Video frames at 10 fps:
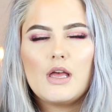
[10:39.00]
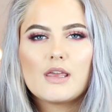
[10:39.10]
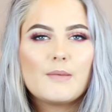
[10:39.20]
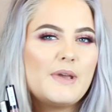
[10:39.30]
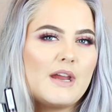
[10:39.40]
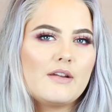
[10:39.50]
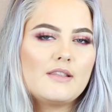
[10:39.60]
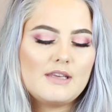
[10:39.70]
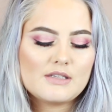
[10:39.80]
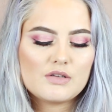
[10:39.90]

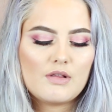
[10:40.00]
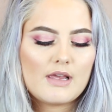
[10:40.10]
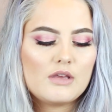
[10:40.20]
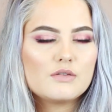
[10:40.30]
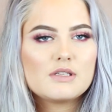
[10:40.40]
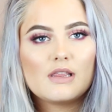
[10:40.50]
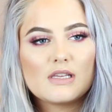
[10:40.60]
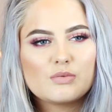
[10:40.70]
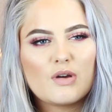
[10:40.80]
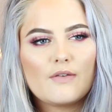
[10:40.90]
comparing these, so like using
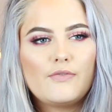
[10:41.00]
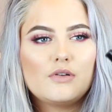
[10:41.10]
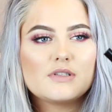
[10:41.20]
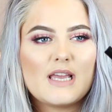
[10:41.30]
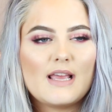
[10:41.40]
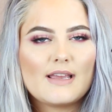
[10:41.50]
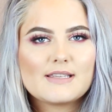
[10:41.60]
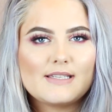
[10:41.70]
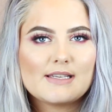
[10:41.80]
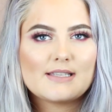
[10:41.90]
this one a full day, like
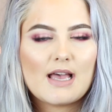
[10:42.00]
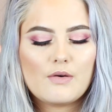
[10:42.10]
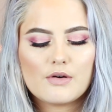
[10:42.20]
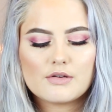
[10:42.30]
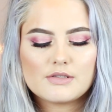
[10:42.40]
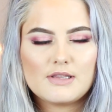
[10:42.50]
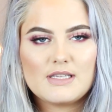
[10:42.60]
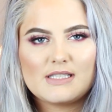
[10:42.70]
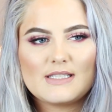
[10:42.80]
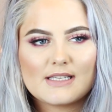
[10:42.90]
6 hours,
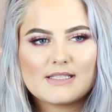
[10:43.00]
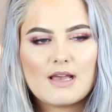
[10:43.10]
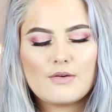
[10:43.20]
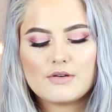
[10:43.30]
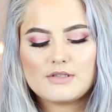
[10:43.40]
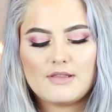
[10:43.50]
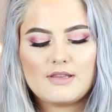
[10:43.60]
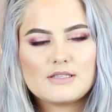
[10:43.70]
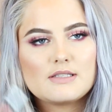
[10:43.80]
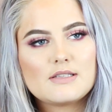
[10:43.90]
this 6 hours, and
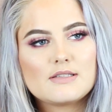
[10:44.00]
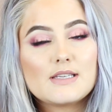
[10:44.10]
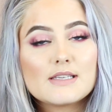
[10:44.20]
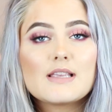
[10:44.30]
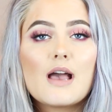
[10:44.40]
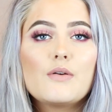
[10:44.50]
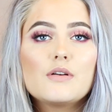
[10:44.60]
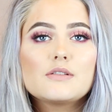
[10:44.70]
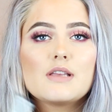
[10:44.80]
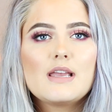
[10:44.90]
this 6
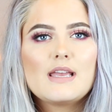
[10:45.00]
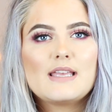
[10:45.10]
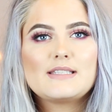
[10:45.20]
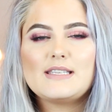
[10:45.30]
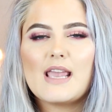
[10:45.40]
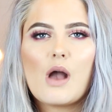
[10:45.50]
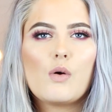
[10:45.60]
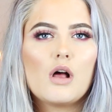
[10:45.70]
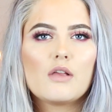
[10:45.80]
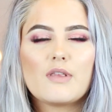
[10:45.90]
hours, and see how
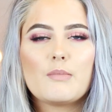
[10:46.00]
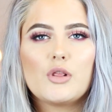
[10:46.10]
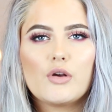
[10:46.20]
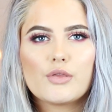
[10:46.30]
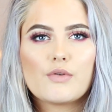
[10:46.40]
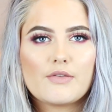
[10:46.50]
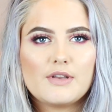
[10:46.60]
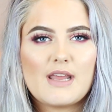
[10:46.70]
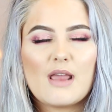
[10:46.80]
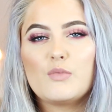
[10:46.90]
all of them look throughout
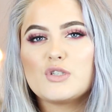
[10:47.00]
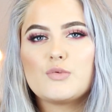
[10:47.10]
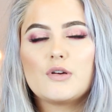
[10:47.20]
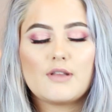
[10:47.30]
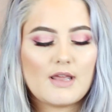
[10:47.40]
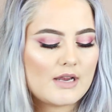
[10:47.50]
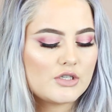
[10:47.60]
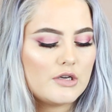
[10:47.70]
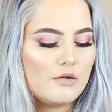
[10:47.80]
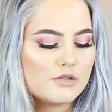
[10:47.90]
the day and which one that
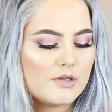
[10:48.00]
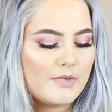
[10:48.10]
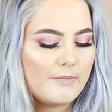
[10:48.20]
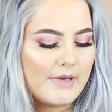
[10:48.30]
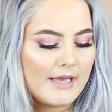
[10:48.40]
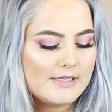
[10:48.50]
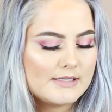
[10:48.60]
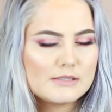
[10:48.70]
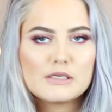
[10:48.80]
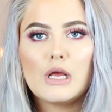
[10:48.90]
actually holds up the
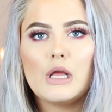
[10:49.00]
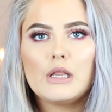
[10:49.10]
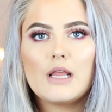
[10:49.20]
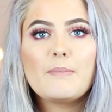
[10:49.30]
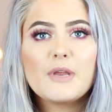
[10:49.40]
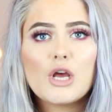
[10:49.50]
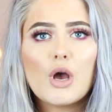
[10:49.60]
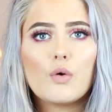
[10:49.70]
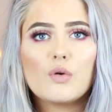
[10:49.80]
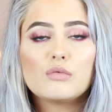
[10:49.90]
best, let me
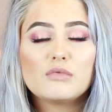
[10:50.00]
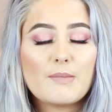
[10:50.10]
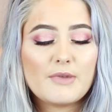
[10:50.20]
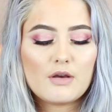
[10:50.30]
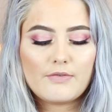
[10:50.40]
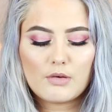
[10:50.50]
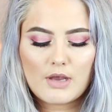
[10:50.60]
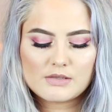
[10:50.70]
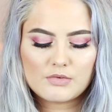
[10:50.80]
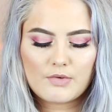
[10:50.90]
know. Let me know if you
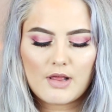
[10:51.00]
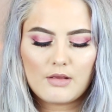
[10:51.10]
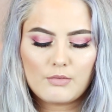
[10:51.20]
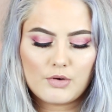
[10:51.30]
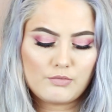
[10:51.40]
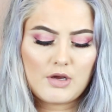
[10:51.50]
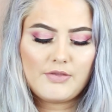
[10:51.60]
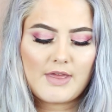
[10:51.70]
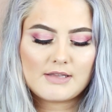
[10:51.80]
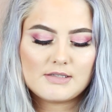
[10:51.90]
guys would
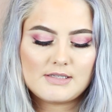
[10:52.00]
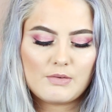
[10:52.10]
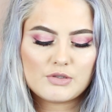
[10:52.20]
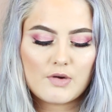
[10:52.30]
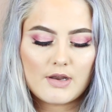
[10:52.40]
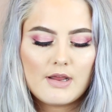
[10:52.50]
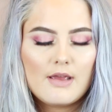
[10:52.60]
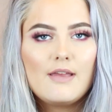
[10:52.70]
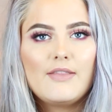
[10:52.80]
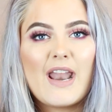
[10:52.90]
want that, to see which one
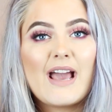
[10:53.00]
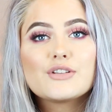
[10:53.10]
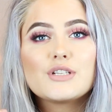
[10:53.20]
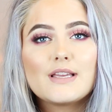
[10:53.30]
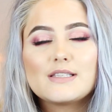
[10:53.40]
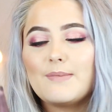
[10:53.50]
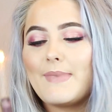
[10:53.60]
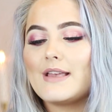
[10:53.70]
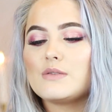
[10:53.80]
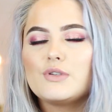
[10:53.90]
that actually is the
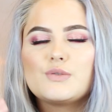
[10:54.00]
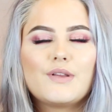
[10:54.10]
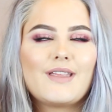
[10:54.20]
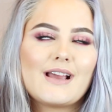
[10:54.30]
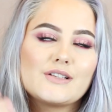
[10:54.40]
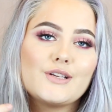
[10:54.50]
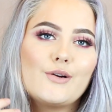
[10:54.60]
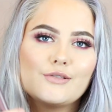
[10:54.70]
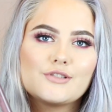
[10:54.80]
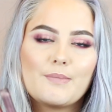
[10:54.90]
best, which one that actually
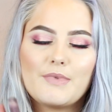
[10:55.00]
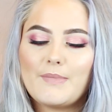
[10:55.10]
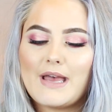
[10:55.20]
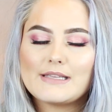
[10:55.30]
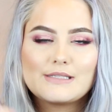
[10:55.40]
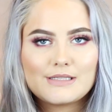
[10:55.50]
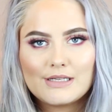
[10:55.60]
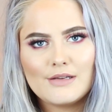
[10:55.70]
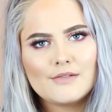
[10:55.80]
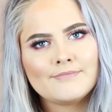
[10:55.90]
holds up the
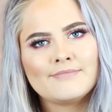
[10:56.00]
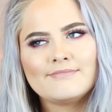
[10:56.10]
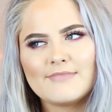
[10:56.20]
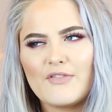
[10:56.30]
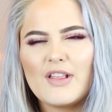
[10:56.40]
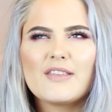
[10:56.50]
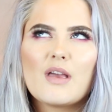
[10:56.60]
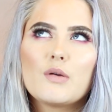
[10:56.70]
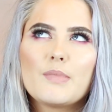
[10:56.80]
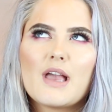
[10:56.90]
best. I feel like
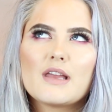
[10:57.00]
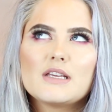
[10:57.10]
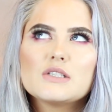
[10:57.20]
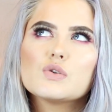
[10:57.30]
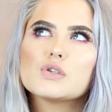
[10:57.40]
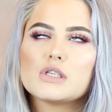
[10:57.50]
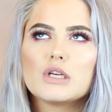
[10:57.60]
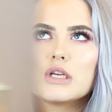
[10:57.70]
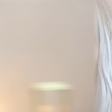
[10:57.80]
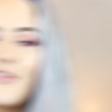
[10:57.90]
that would be kind of
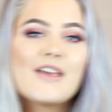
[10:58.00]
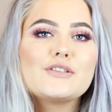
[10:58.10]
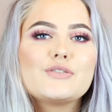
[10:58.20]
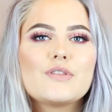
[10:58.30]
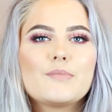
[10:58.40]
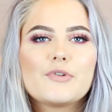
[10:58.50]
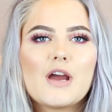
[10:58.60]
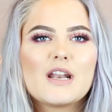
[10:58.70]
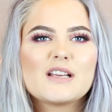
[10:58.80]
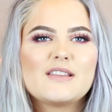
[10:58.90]
interesting. And then to the
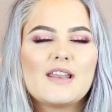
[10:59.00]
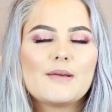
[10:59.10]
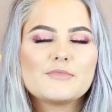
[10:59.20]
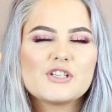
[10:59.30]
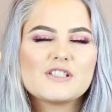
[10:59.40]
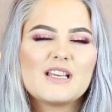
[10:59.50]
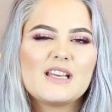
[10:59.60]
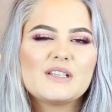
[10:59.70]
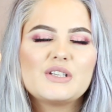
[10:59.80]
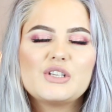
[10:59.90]
product that I'm just like,